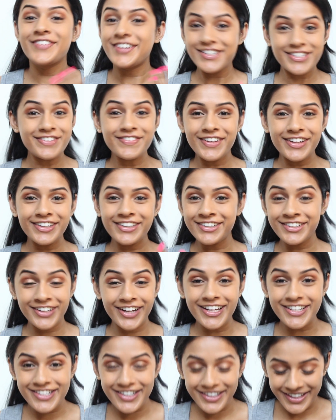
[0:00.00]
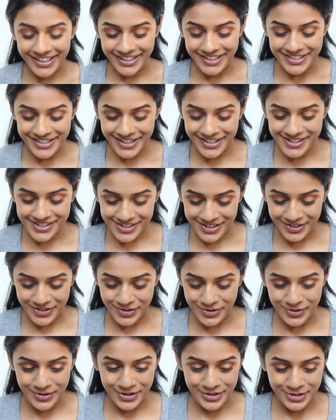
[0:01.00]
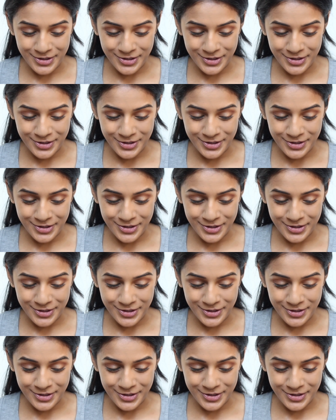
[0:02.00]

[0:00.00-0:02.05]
First of all, congratulations. You're going